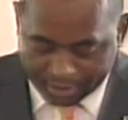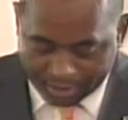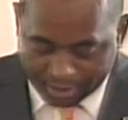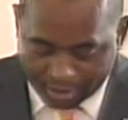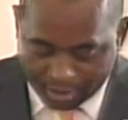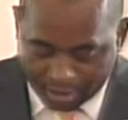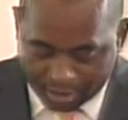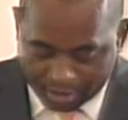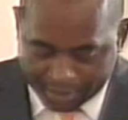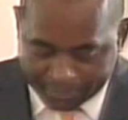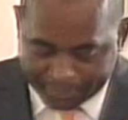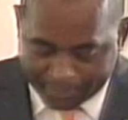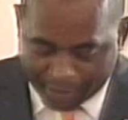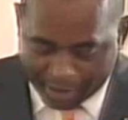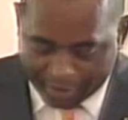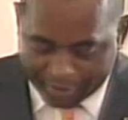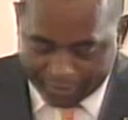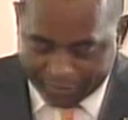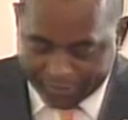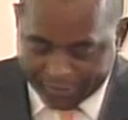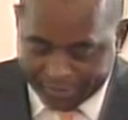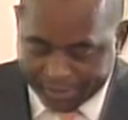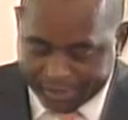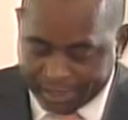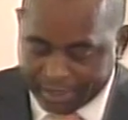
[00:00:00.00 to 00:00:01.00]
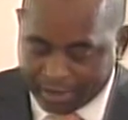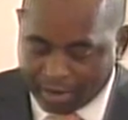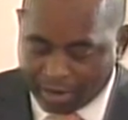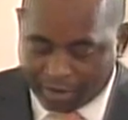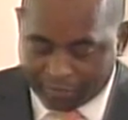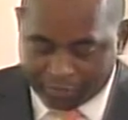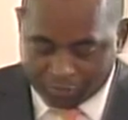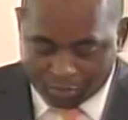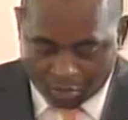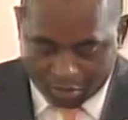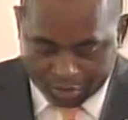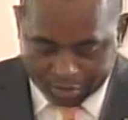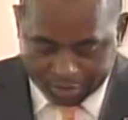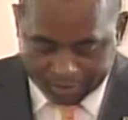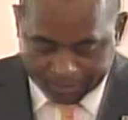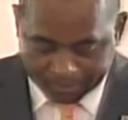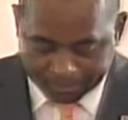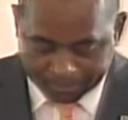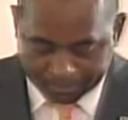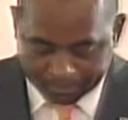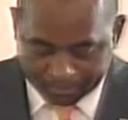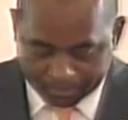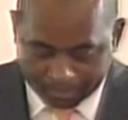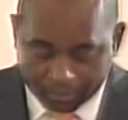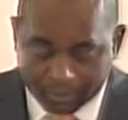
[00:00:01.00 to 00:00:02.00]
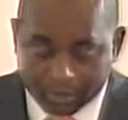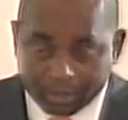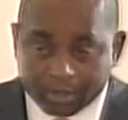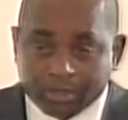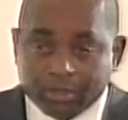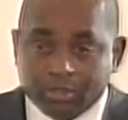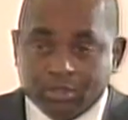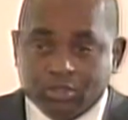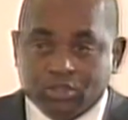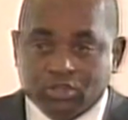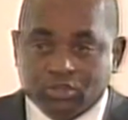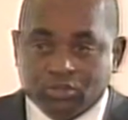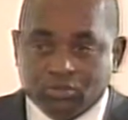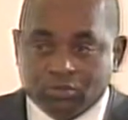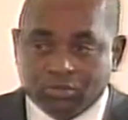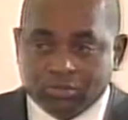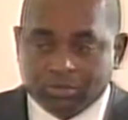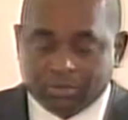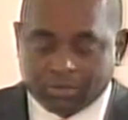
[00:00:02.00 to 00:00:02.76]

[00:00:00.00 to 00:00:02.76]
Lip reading: on the periphery of Roseau. Two,